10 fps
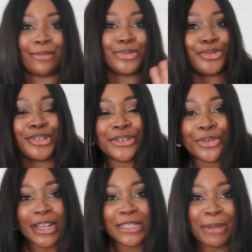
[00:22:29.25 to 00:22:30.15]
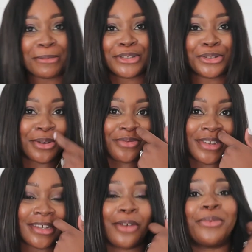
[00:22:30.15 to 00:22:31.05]
I'm sure you did not expect me to do a
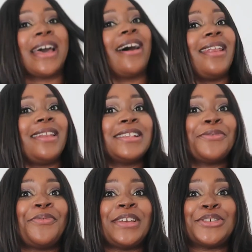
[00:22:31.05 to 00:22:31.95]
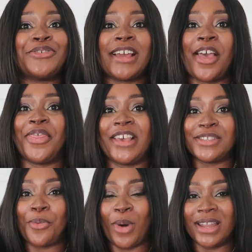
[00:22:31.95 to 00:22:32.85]
video without at least featuring
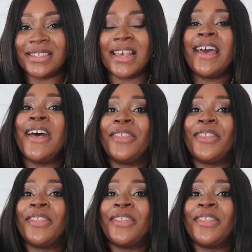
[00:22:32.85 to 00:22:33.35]
this once.